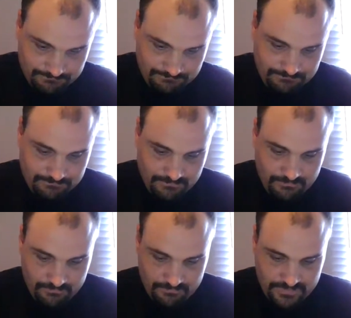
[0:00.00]

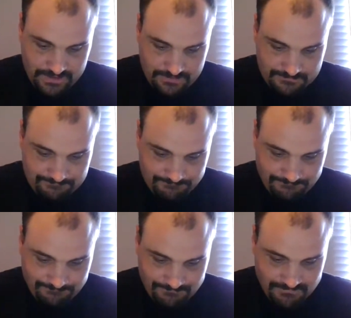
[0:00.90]

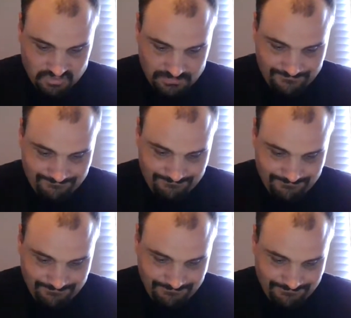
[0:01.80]

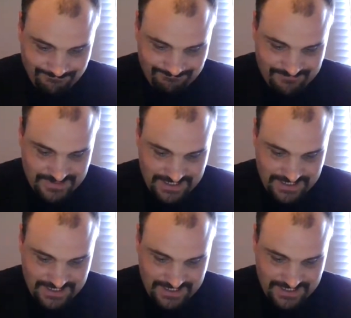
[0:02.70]
Nothing is said.